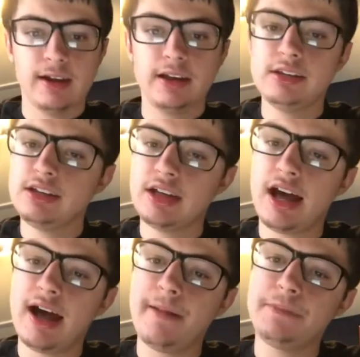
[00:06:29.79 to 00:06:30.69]
And then you
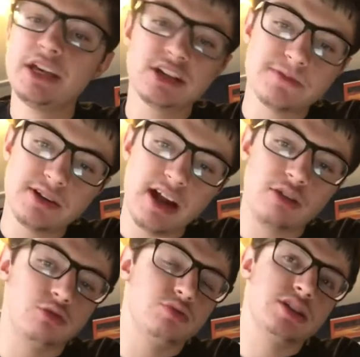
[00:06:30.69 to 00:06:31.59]
got The Undisputed Era,
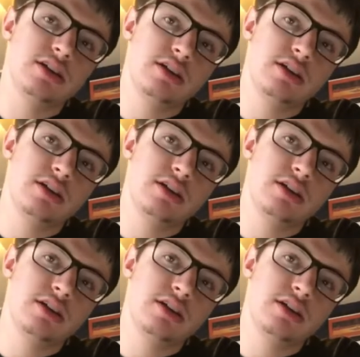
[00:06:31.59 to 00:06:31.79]
who's